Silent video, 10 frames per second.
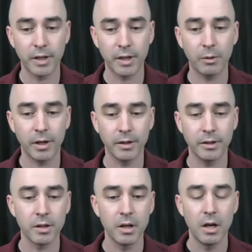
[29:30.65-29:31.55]

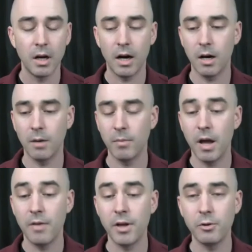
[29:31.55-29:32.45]
nowadays.
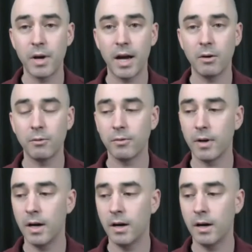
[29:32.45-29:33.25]
Then you have